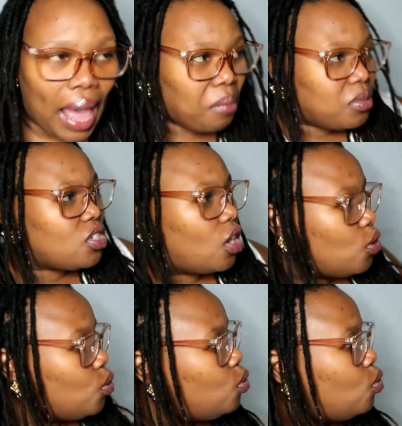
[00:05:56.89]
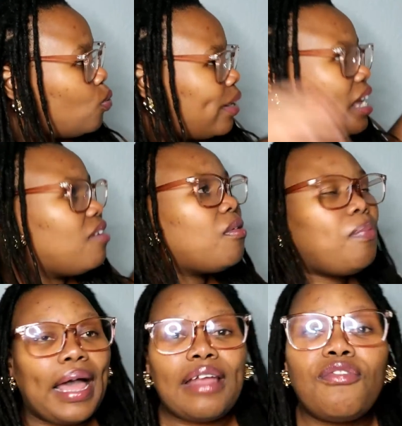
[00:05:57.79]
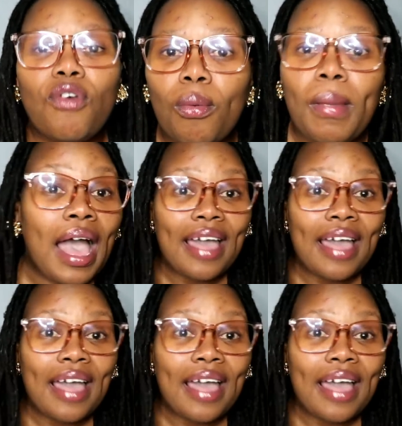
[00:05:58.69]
Amazon, Hulu, whatever platform